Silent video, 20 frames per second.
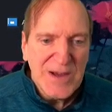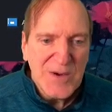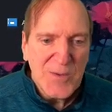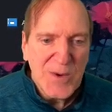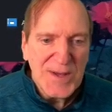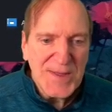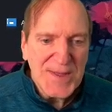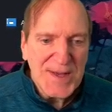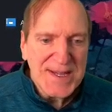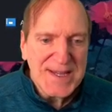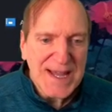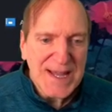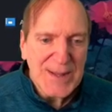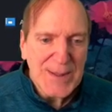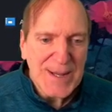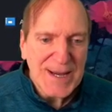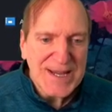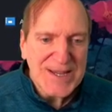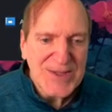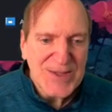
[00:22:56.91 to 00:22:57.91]
One thing I
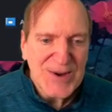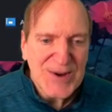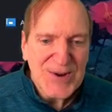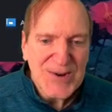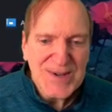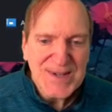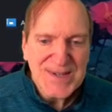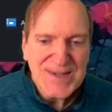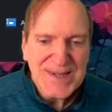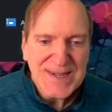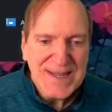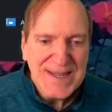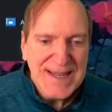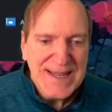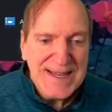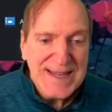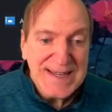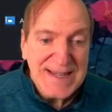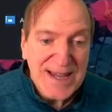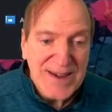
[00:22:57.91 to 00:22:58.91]
like though is
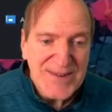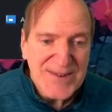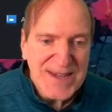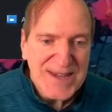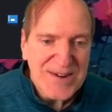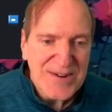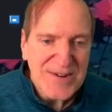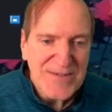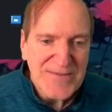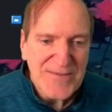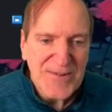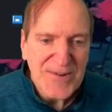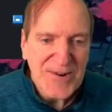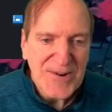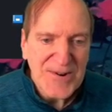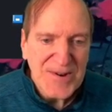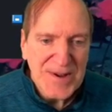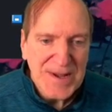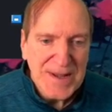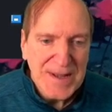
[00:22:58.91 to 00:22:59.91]
down here for